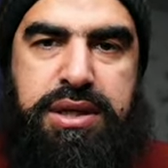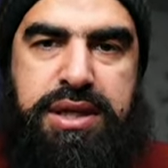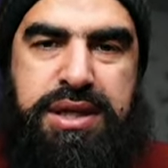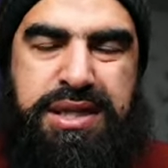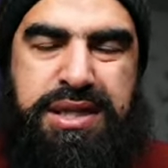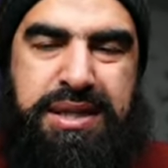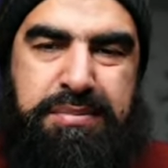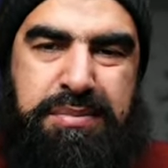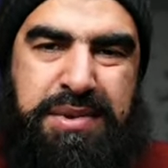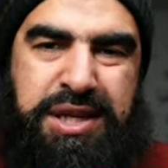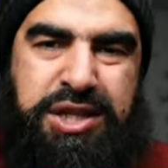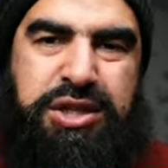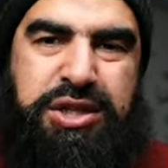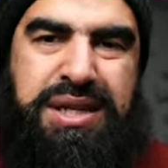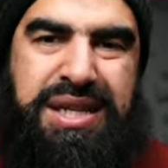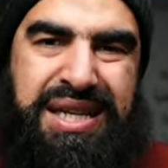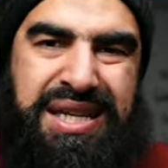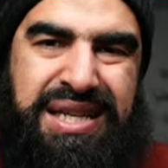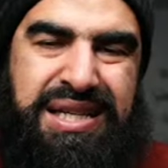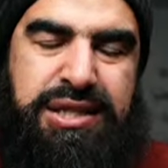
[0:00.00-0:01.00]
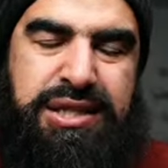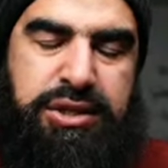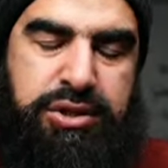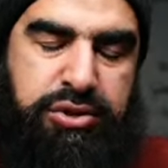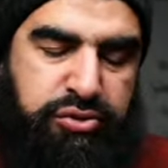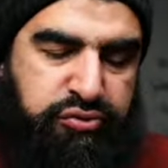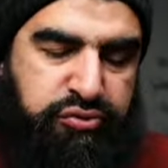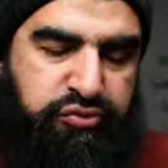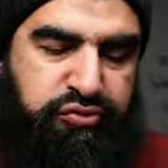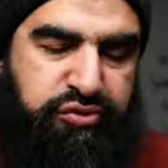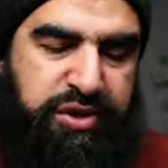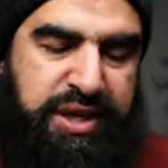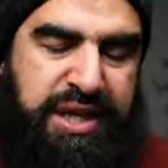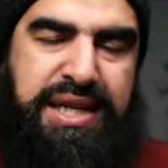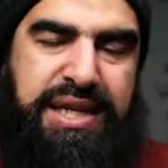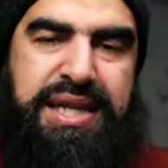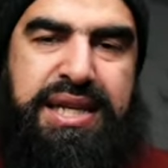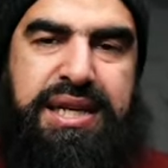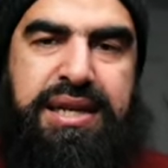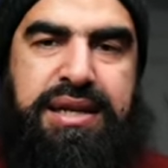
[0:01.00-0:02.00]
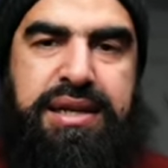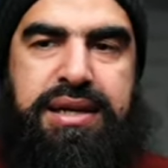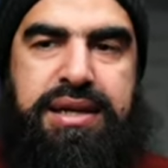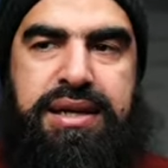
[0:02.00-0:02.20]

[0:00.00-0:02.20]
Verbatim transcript: His mission is to really